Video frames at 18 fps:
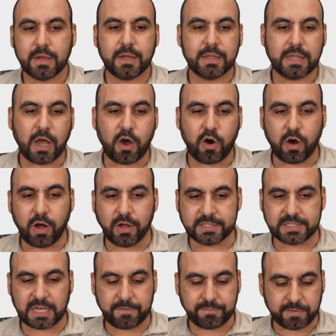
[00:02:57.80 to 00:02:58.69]
Now,
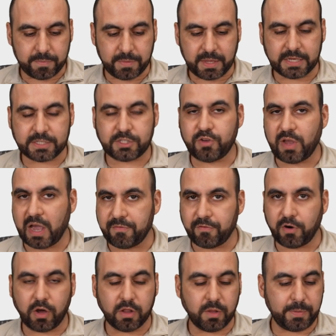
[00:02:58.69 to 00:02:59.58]
aside from this, you have
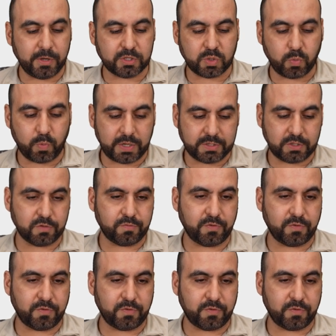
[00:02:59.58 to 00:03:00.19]
all the bells and whistles,